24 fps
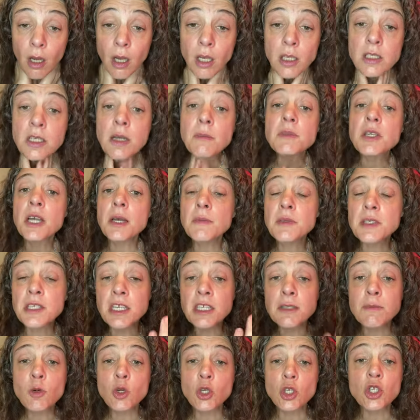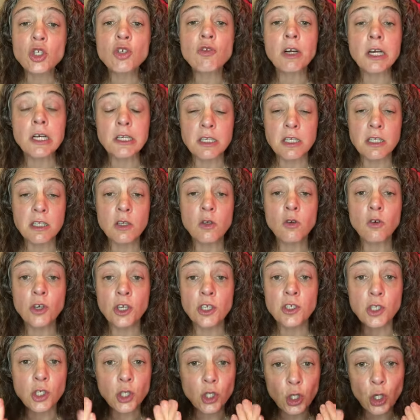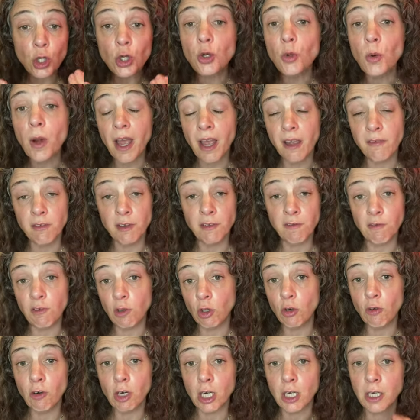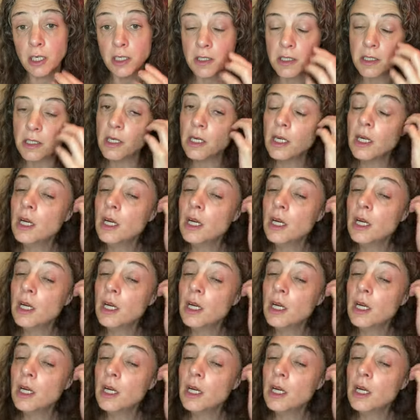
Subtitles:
sometimes these moisturisers and oils are too heavy for your eyes.